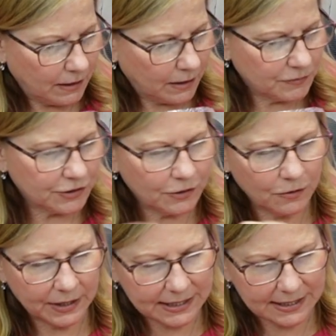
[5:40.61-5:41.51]
I'm
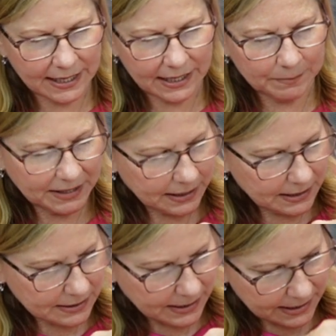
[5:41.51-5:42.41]
so excited
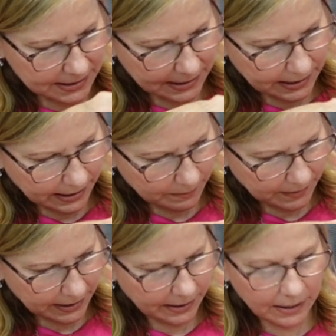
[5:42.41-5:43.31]
because they did give
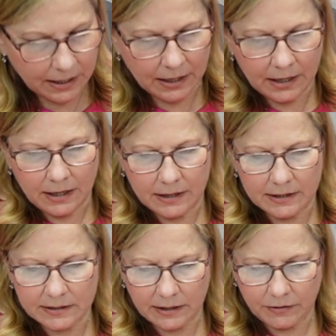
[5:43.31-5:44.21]
me
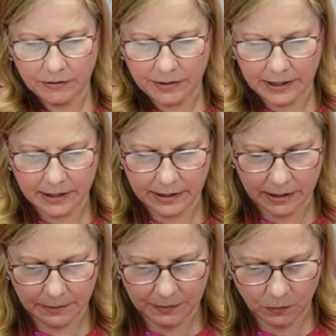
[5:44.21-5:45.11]
this other thing that
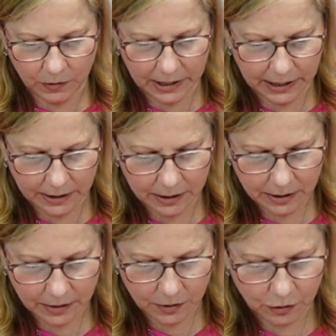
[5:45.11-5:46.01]
I've been wanting.
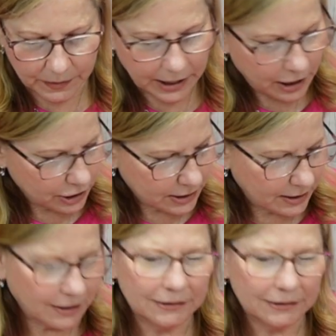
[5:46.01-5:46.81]
Oh my gosh.